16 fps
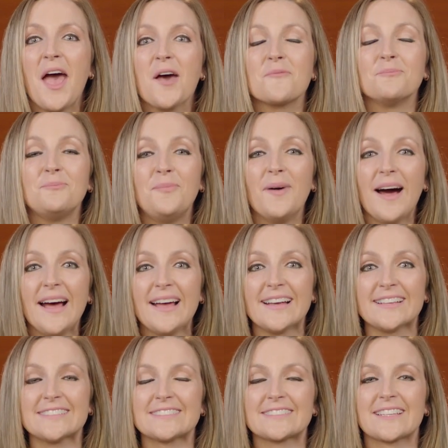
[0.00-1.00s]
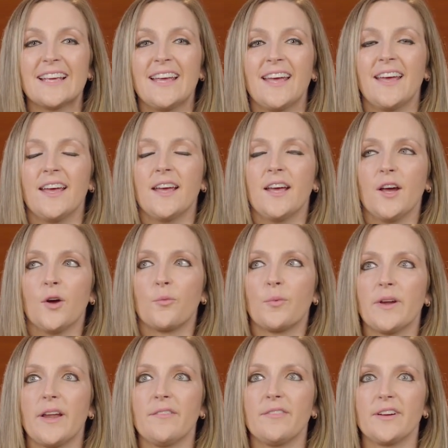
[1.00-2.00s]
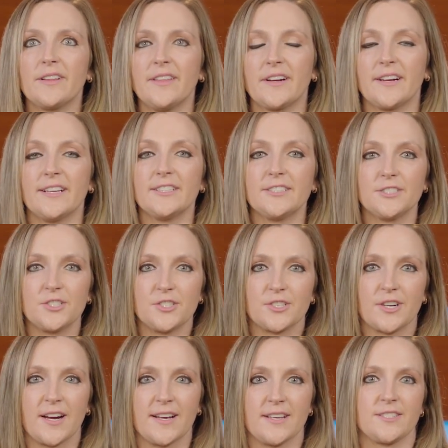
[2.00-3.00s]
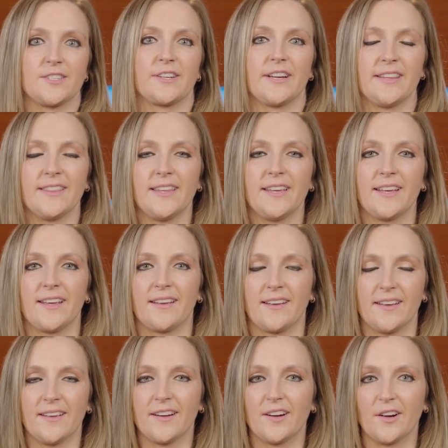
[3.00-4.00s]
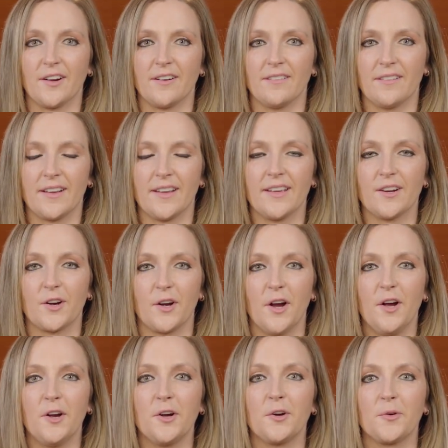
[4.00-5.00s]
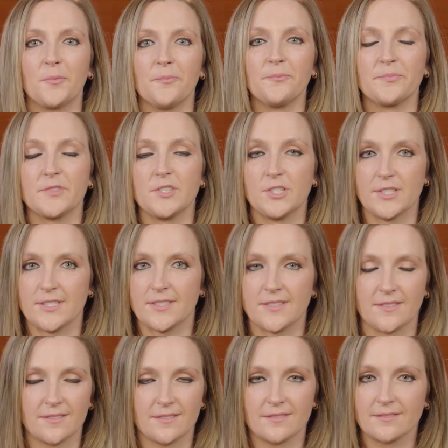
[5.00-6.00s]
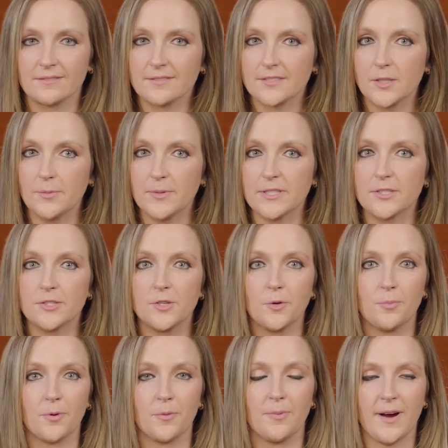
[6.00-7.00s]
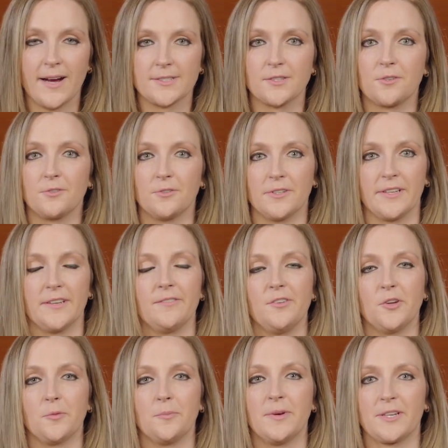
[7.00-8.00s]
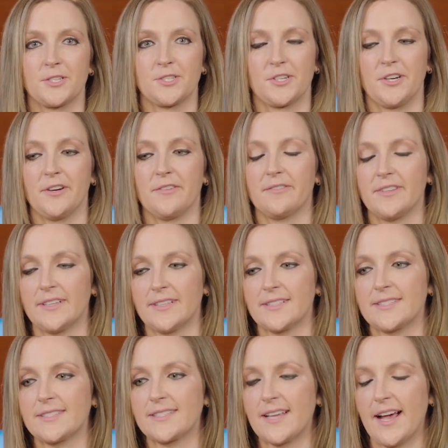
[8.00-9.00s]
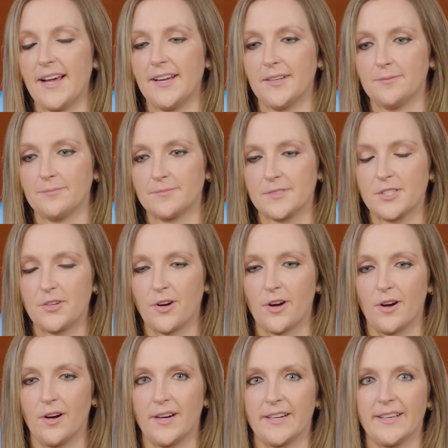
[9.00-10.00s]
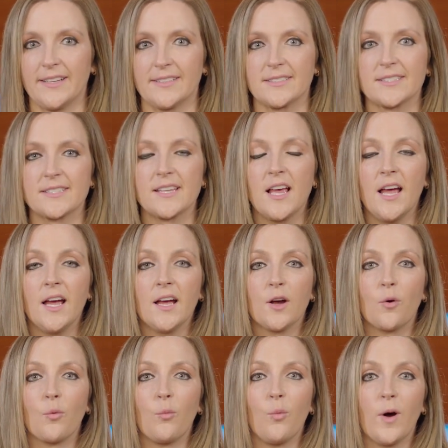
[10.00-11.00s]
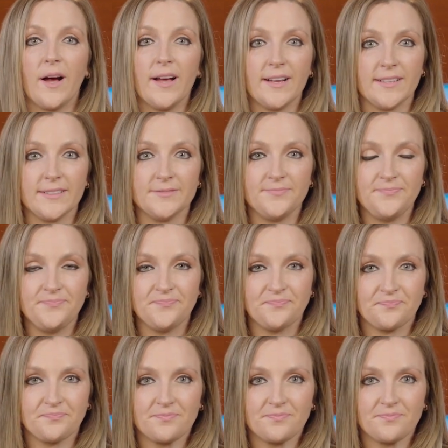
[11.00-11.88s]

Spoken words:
But whenever there is stress or anything in our home, just to be super practical and give you a picture of this to our audience, one